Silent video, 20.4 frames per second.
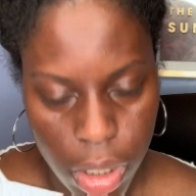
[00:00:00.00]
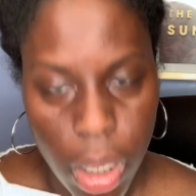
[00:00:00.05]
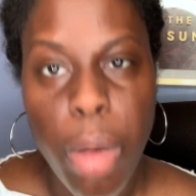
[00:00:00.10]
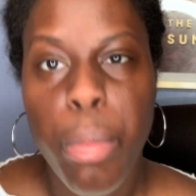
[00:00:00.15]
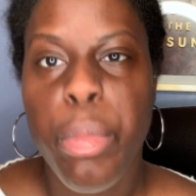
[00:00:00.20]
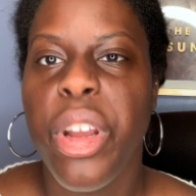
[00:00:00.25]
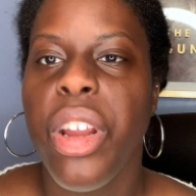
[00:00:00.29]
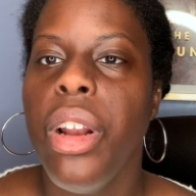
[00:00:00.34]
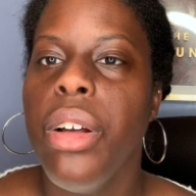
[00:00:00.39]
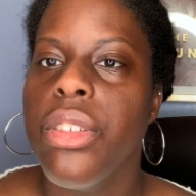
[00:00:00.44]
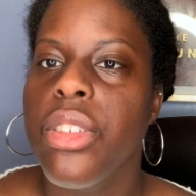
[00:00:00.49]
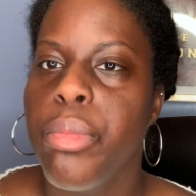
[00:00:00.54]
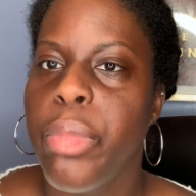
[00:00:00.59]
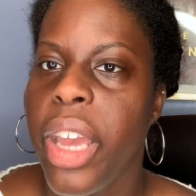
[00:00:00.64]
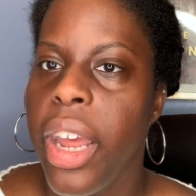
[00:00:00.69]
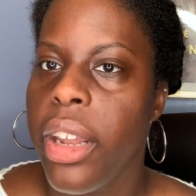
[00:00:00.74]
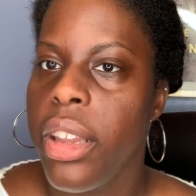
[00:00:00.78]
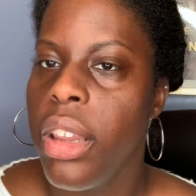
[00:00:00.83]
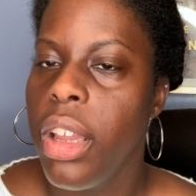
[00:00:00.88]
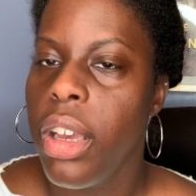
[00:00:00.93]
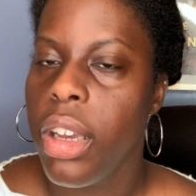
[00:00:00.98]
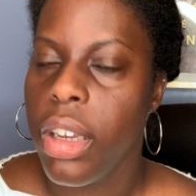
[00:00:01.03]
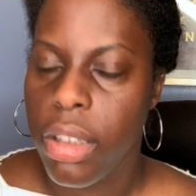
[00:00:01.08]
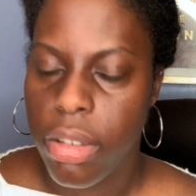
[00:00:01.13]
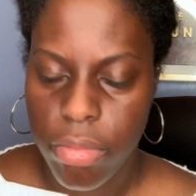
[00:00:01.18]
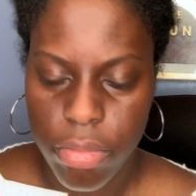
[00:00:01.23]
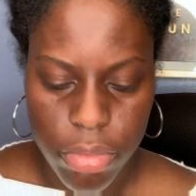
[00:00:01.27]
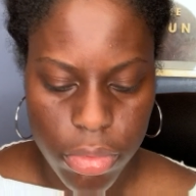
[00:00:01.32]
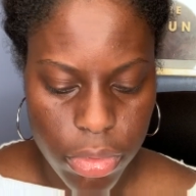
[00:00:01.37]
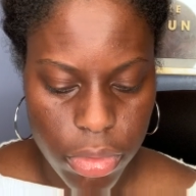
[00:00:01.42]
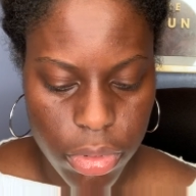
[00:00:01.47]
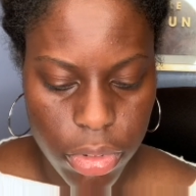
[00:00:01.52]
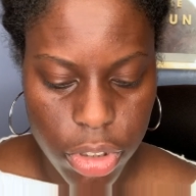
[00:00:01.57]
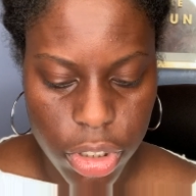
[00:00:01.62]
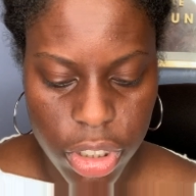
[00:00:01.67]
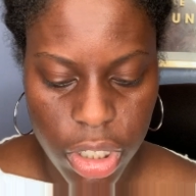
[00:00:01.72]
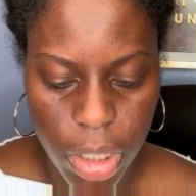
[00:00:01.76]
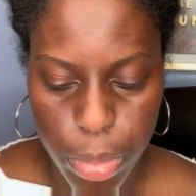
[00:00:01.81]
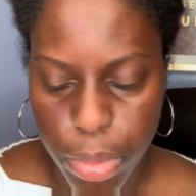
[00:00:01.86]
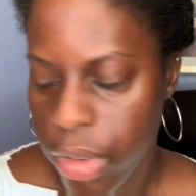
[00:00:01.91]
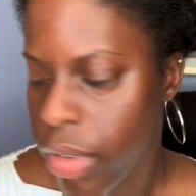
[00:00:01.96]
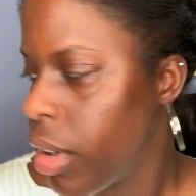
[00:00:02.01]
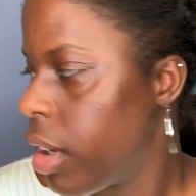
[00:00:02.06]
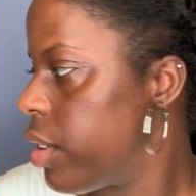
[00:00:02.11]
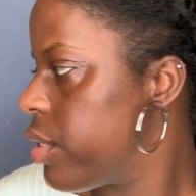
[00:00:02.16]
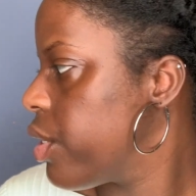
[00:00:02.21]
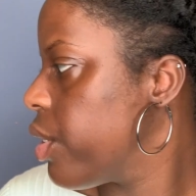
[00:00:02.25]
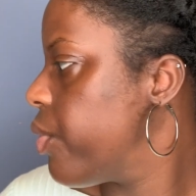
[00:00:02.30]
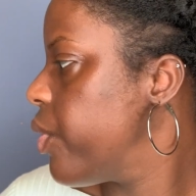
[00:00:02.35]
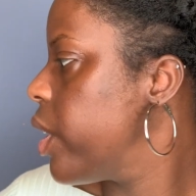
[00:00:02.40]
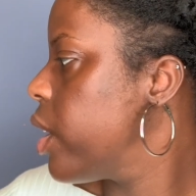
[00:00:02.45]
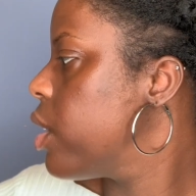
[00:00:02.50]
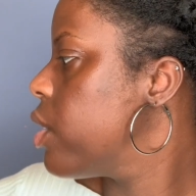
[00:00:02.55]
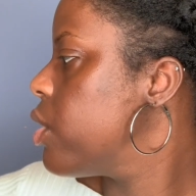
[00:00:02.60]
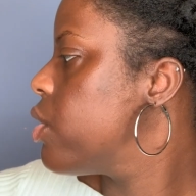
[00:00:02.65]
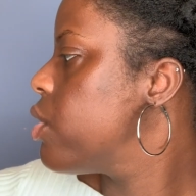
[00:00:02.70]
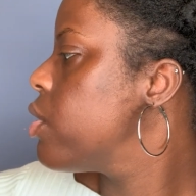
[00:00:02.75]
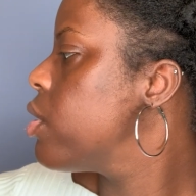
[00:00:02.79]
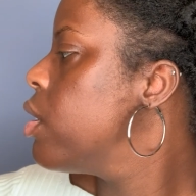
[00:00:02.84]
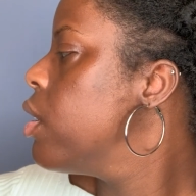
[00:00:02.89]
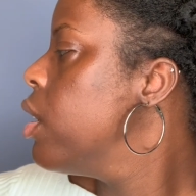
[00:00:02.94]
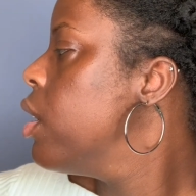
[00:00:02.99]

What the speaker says: But you know it's bad luck to double cross your fingers.